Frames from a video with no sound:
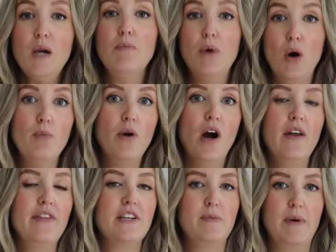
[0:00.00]
bone
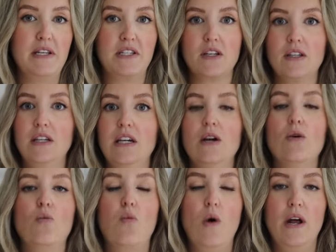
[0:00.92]
broth is basically
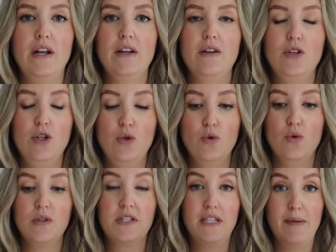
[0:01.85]
what
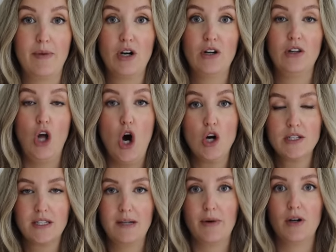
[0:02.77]
you simmer, long
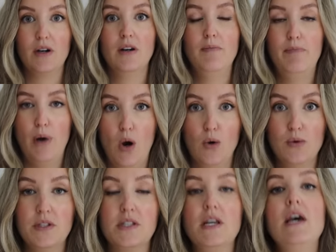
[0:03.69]
simmer
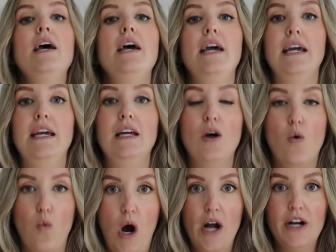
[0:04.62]
bones in
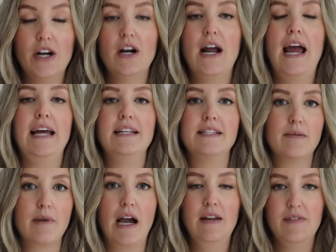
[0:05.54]
water and
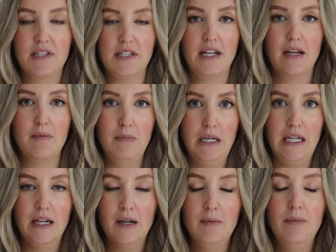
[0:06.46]
some kind of acidic
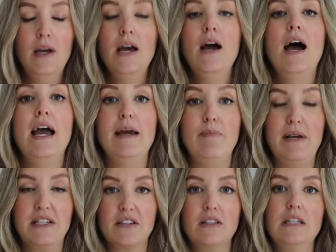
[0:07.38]
medium. It
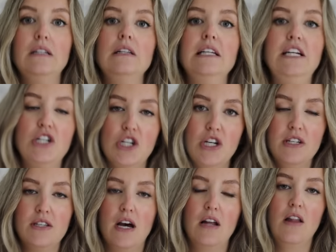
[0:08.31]
basically
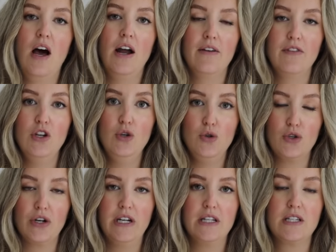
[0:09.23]
leaches a lot of the
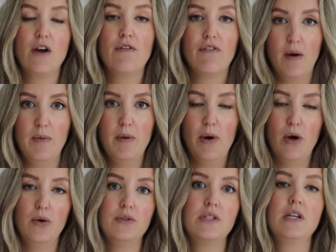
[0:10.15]
nutrients from the
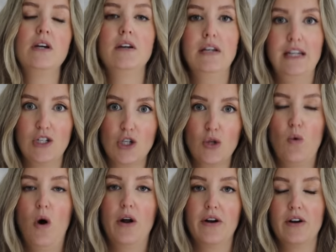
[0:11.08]
bones into the
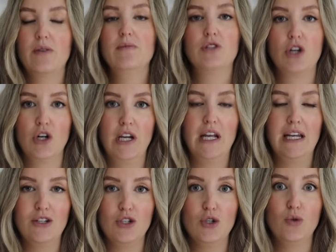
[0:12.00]
water, turning it
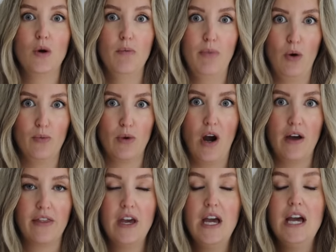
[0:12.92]
into bone
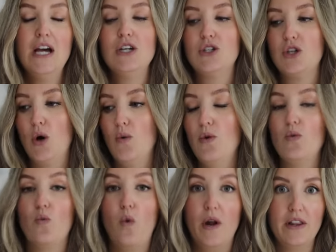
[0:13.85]
broth. So
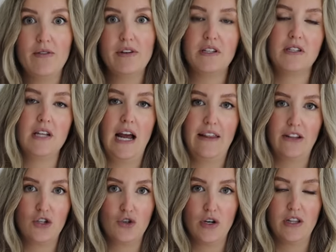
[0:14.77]
one of the reasons that I
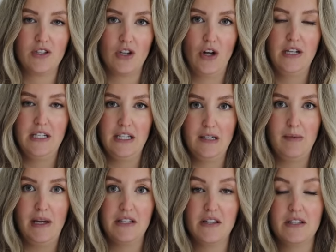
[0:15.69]
like to drink this on a daily
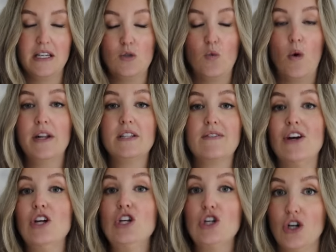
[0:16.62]
basis is one, it's
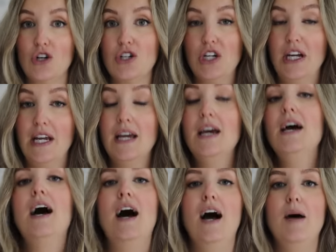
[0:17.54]
very nourishing.
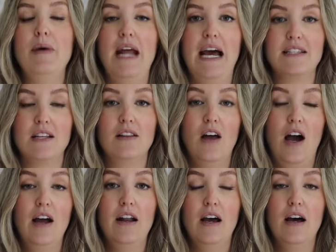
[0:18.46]
It has a
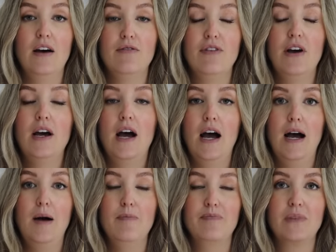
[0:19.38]
lot of,
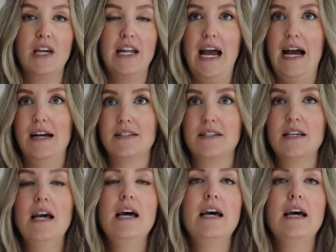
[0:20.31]
it has